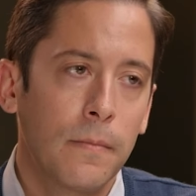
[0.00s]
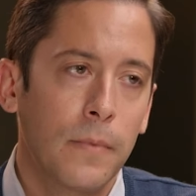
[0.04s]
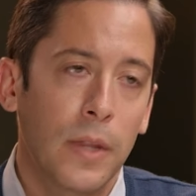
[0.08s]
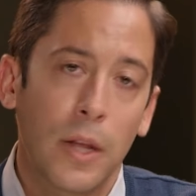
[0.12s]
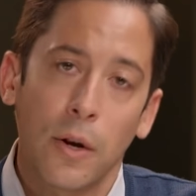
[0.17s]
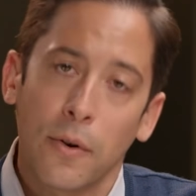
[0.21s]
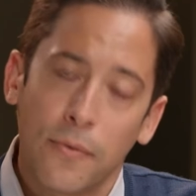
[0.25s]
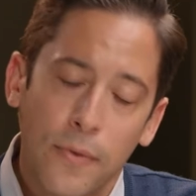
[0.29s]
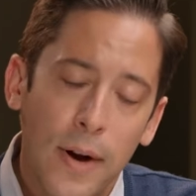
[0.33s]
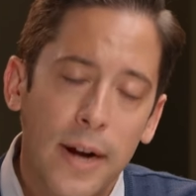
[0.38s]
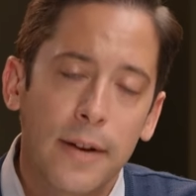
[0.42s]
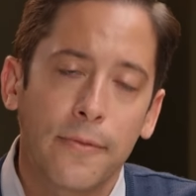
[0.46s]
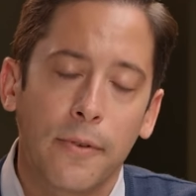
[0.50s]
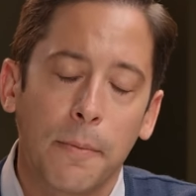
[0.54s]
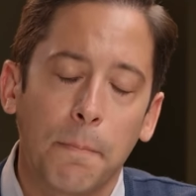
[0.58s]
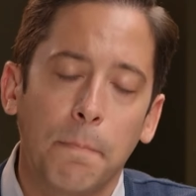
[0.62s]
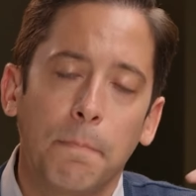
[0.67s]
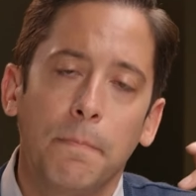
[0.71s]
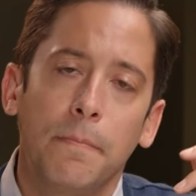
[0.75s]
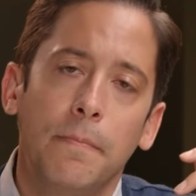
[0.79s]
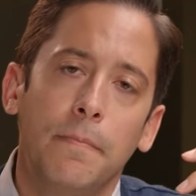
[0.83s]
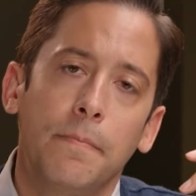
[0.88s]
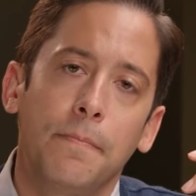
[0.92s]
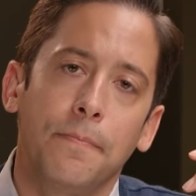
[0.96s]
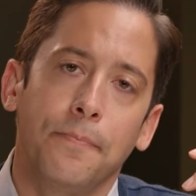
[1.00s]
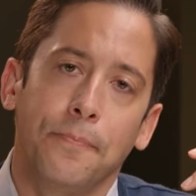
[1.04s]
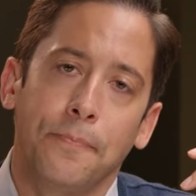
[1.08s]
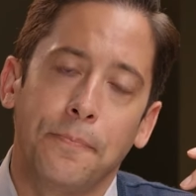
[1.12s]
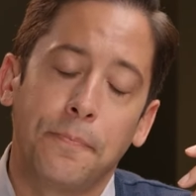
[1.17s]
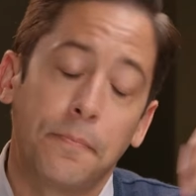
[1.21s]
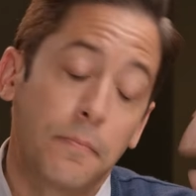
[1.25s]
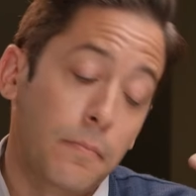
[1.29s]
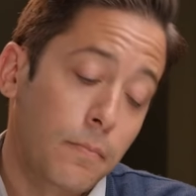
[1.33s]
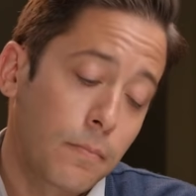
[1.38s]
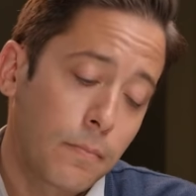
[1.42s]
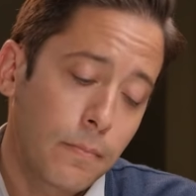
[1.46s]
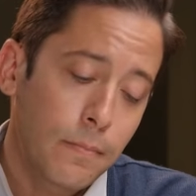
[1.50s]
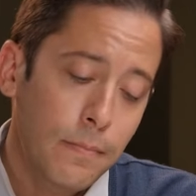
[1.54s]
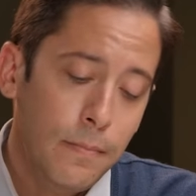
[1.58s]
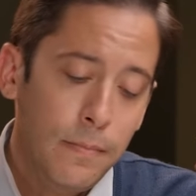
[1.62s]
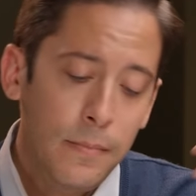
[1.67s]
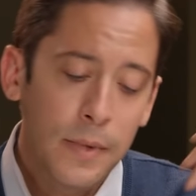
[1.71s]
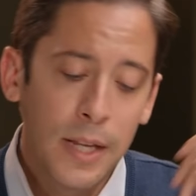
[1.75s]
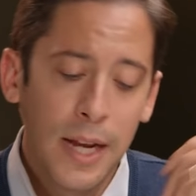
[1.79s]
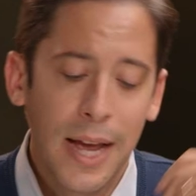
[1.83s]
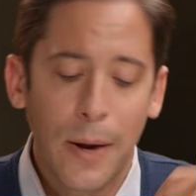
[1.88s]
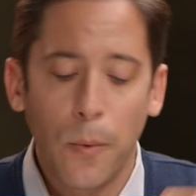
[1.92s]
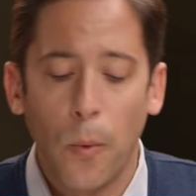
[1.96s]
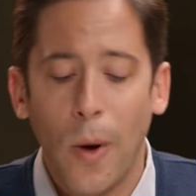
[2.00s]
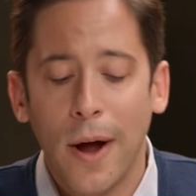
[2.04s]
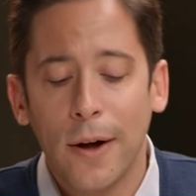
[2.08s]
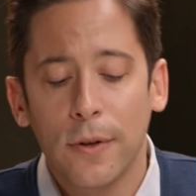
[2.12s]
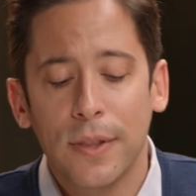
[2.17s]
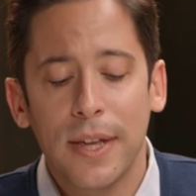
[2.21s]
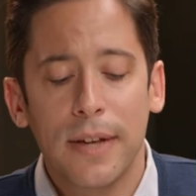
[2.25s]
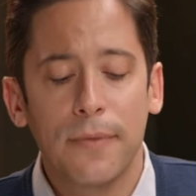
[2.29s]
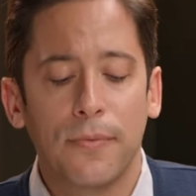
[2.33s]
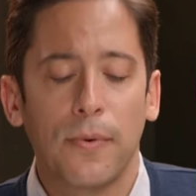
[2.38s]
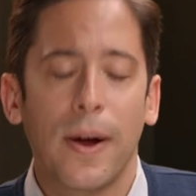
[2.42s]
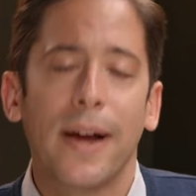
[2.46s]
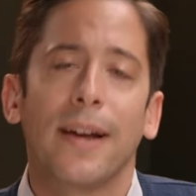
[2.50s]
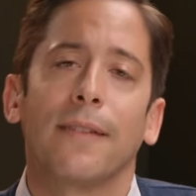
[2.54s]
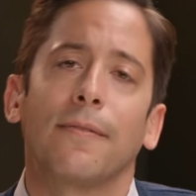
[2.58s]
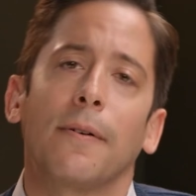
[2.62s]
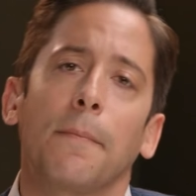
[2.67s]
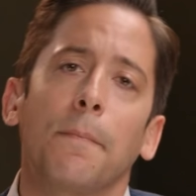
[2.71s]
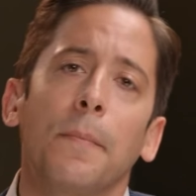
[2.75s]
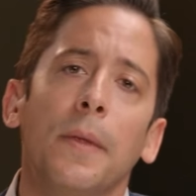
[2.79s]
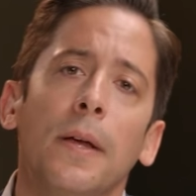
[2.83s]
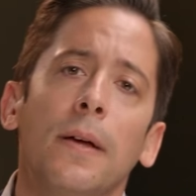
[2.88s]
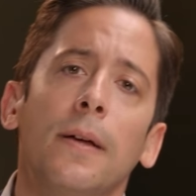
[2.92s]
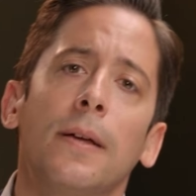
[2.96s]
They're afraid of him. And why are they afraid of him?